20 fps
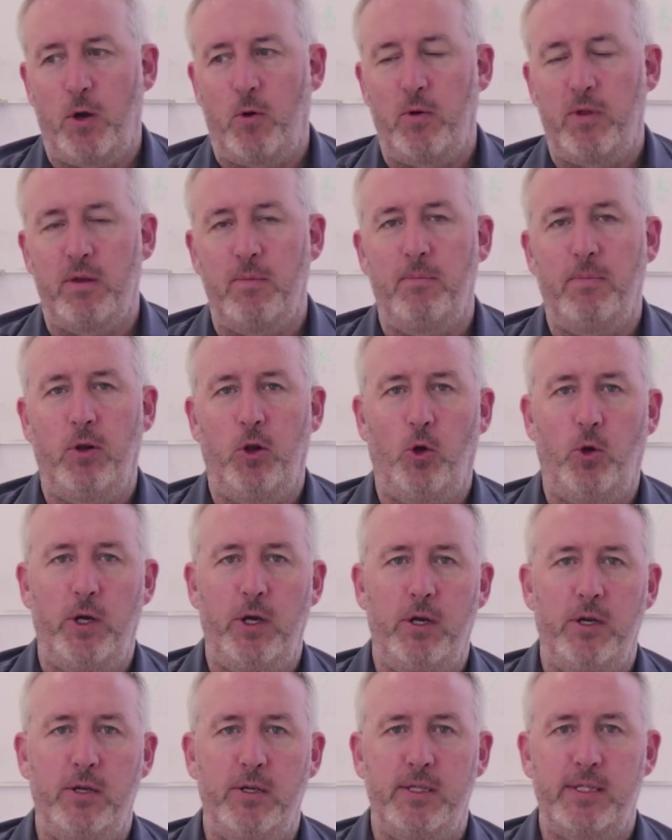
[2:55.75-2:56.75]
work with
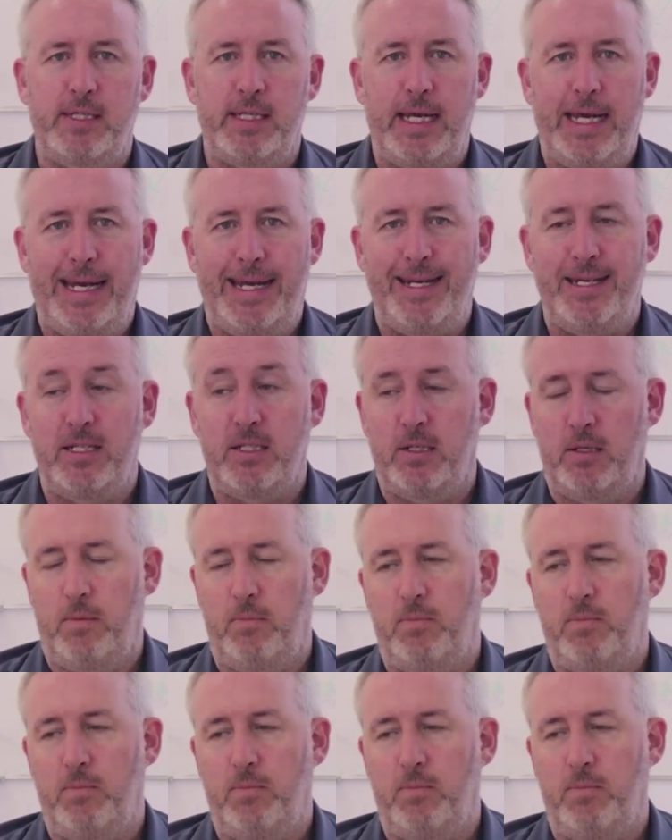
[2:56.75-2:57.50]
employers and